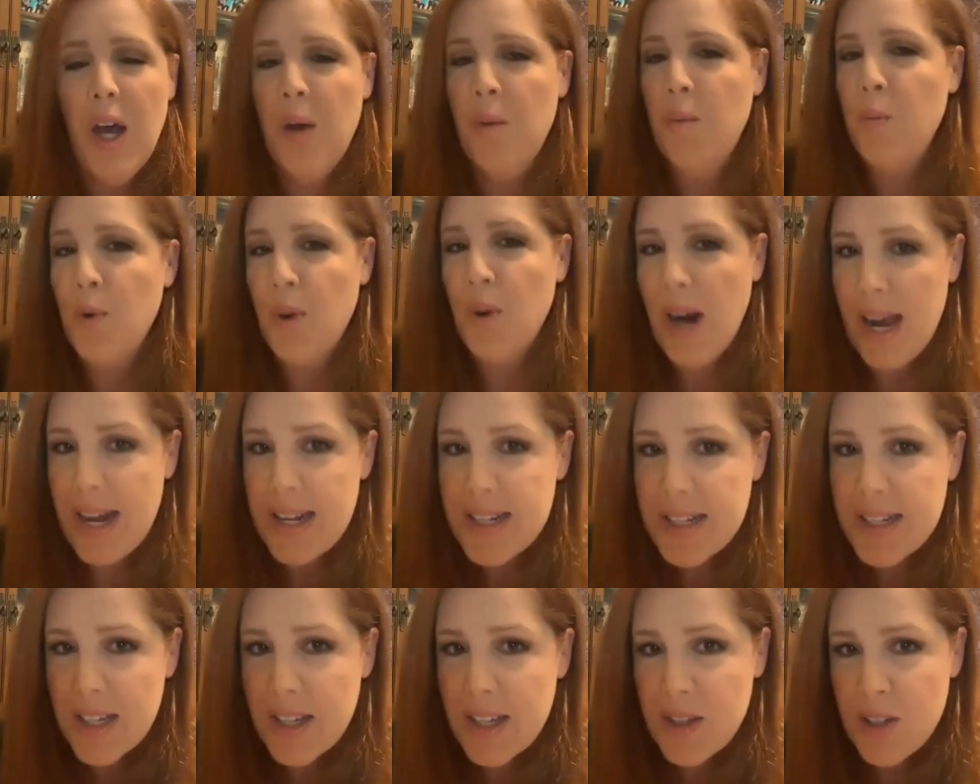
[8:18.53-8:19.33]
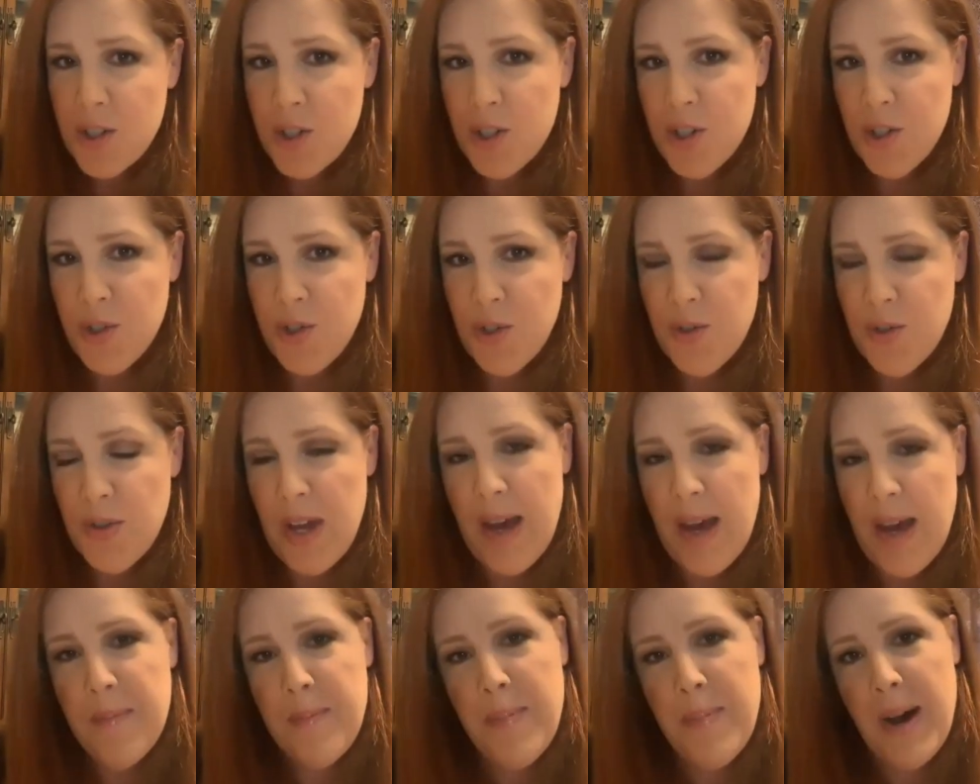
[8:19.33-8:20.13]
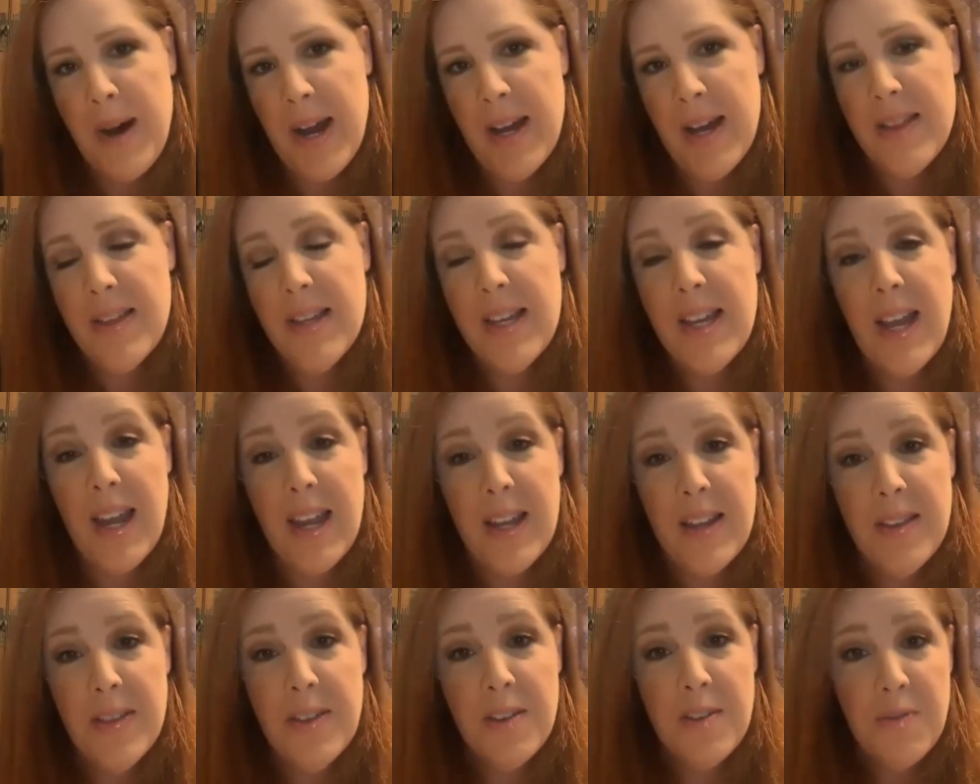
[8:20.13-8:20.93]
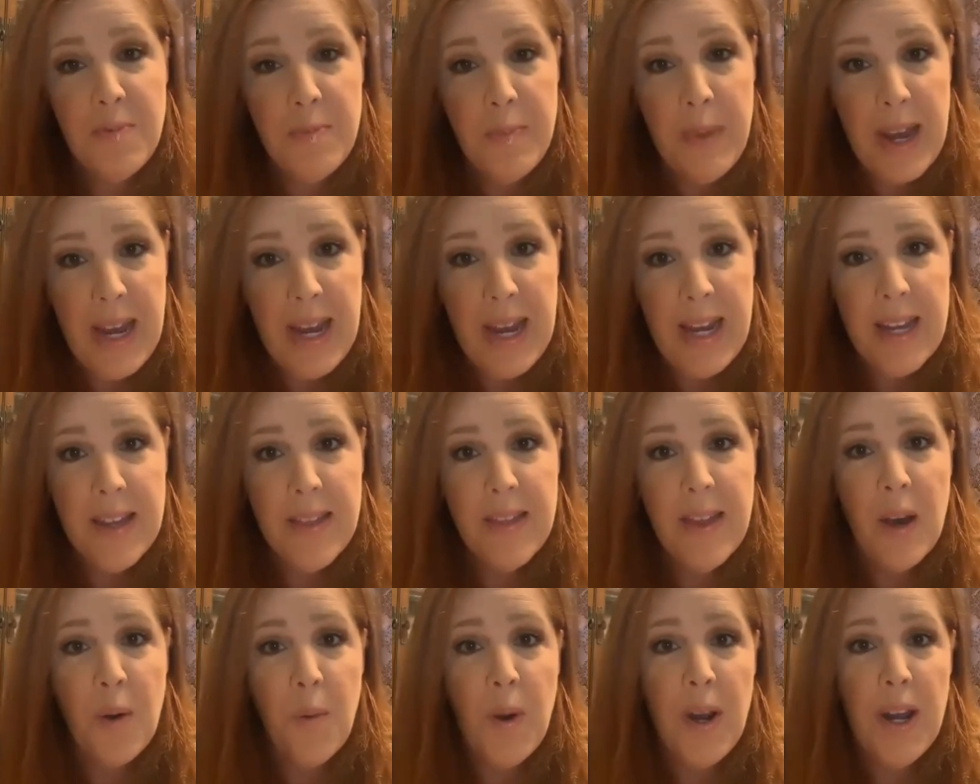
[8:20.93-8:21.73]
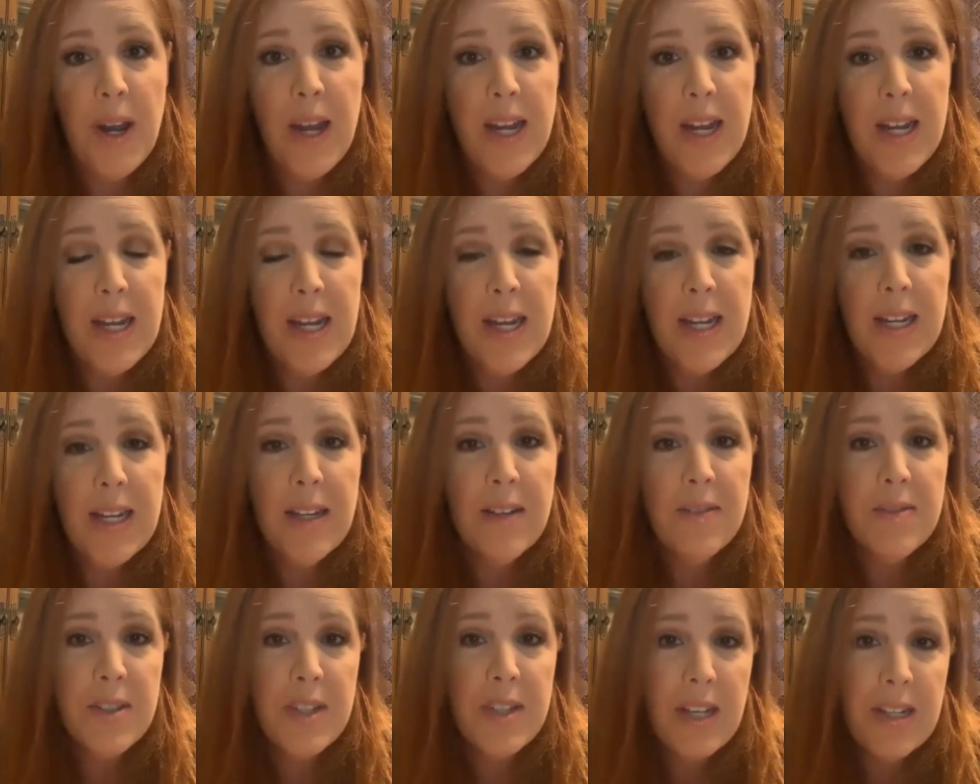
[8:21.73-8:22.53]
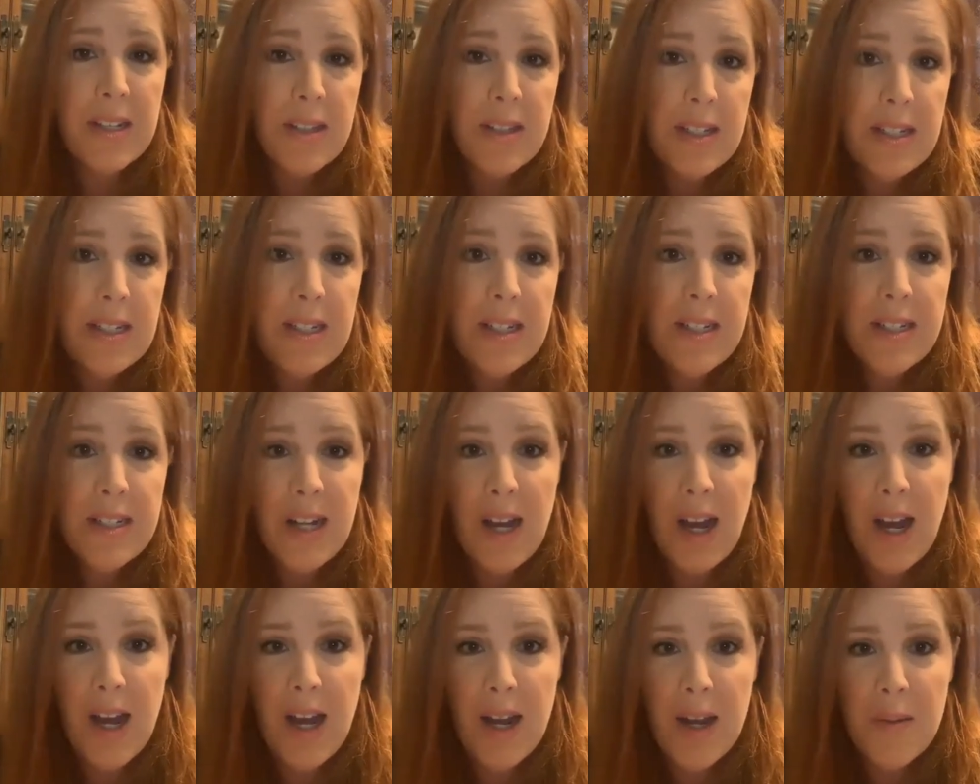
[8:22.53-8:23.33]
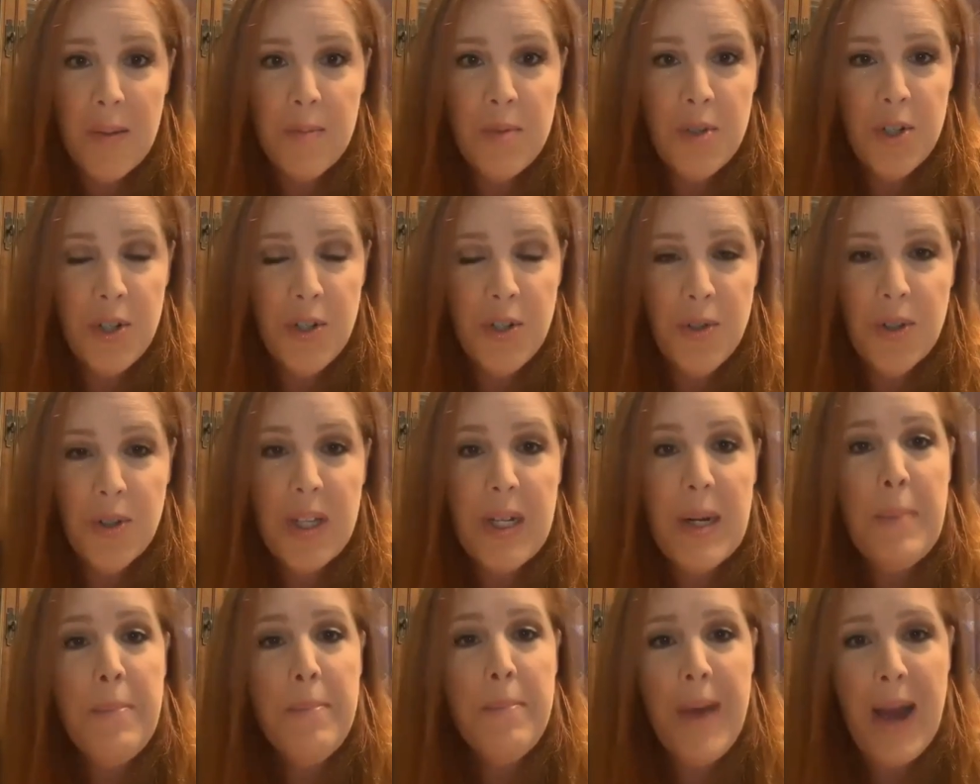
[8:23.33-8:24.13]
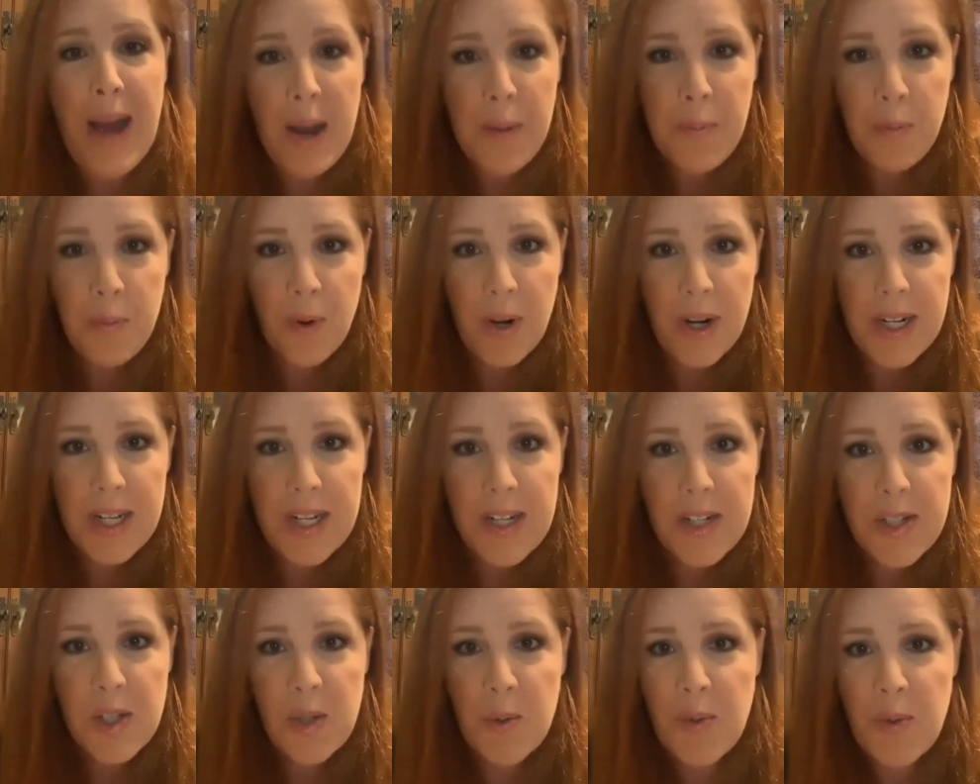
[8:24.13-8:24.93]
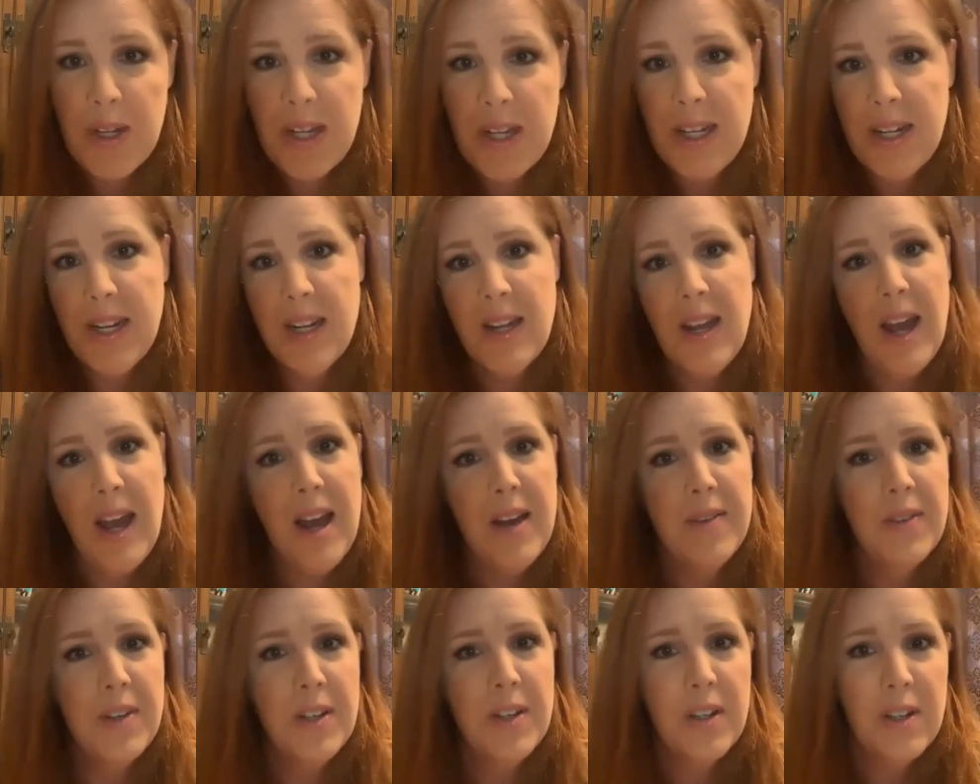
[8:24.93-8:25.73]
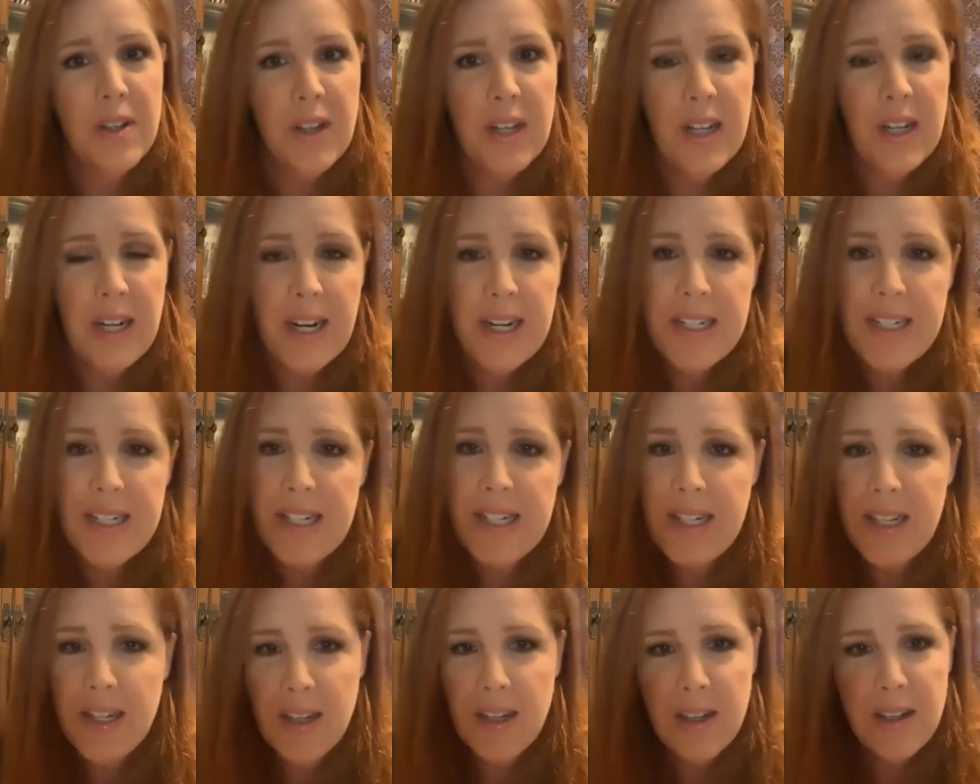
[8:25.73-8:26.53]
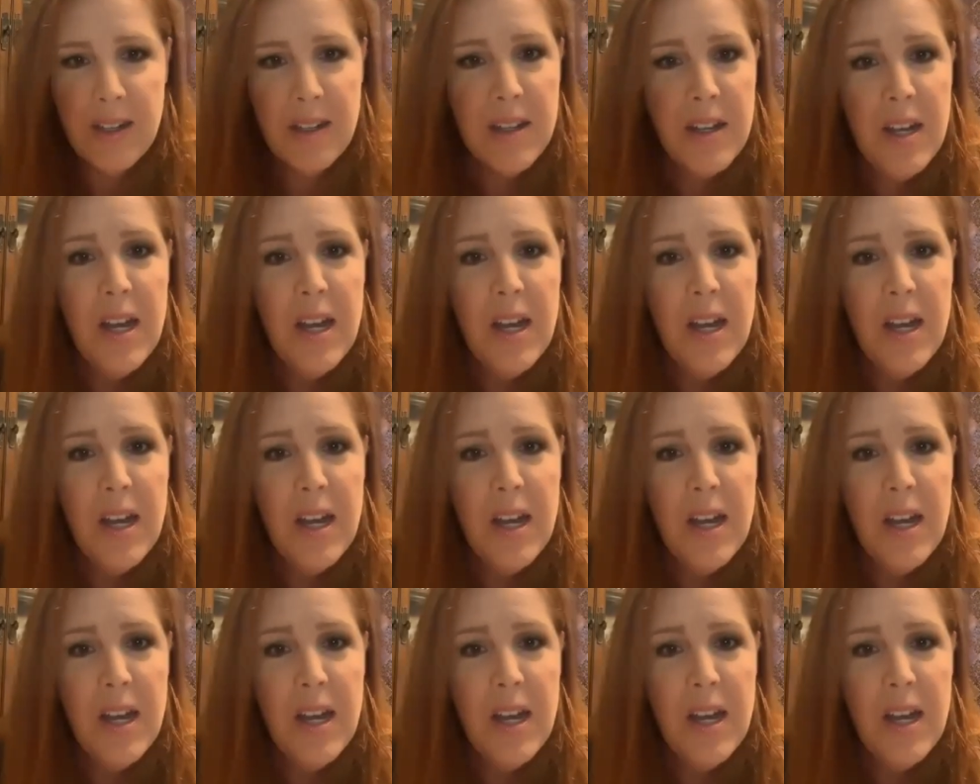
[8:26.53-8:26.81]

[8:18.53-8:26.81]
we're asking that you do that by the 8th of May. That way it gives Leslie time to get a map ready so we can have an idea